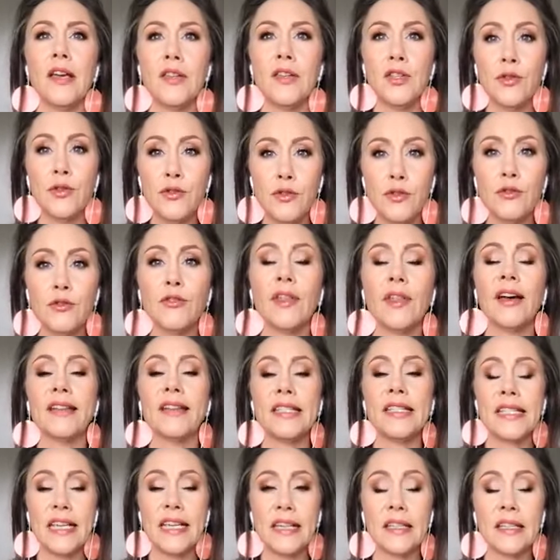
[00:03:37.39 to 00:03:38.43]
You do
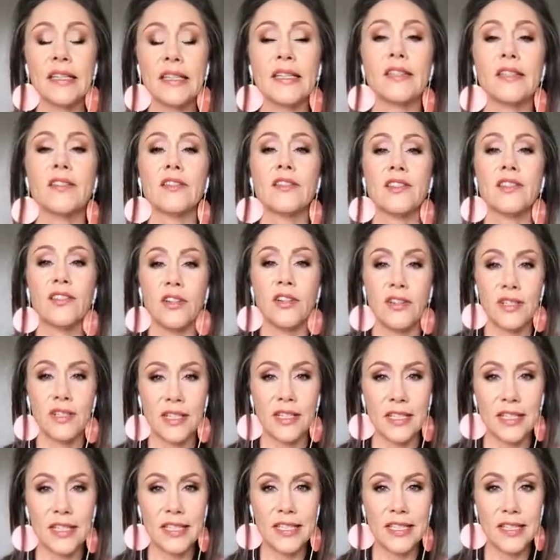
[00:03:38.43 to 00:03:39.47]
that daily to start to
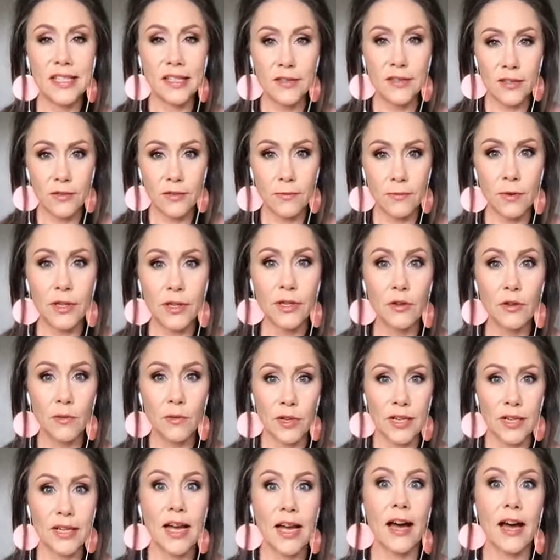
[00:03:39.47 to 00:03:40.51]
get a sense of what you
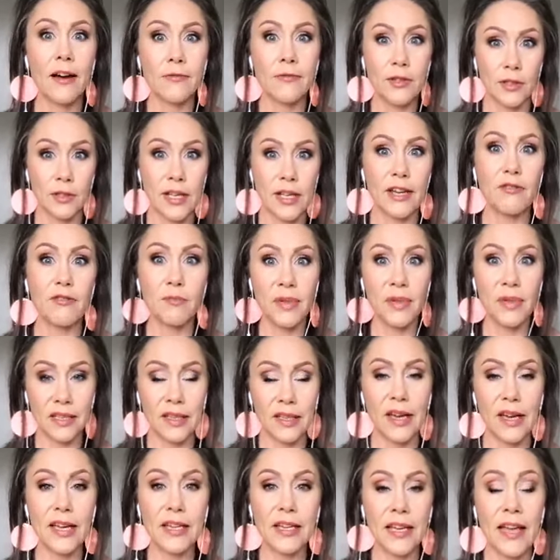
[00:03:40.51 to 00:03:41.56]
want to have your life be
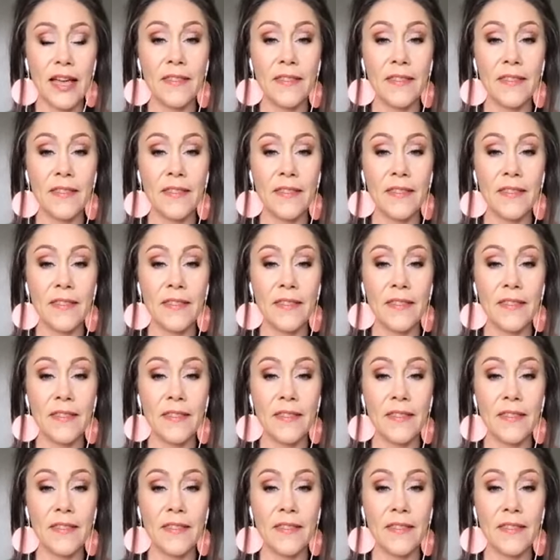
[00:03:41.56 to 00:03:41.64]
like.